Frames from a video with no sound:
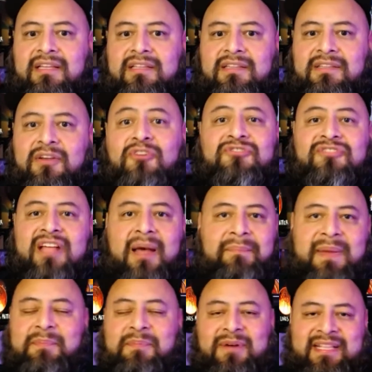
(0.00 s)
don't stop
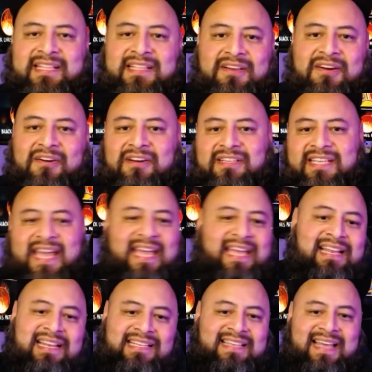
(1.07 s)
people at the door. Say, "Hey,
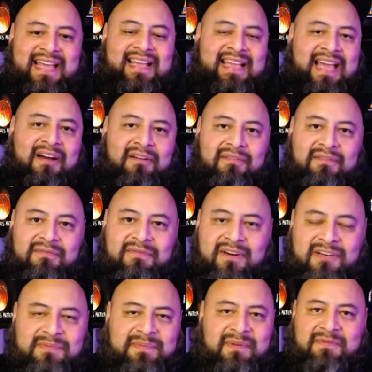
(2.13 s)
let's hang out
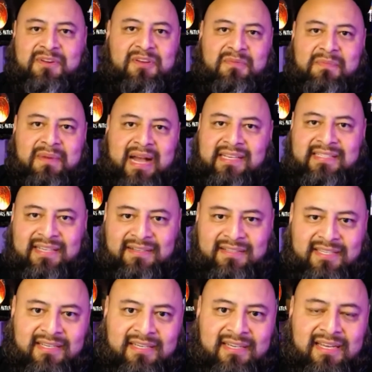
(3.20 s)
first before you buy
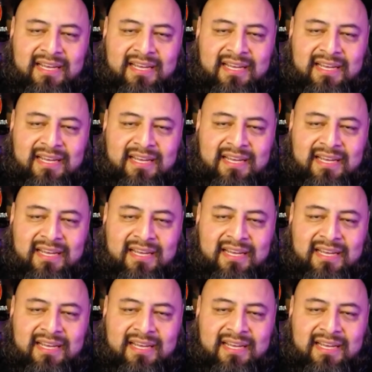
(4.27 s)
something."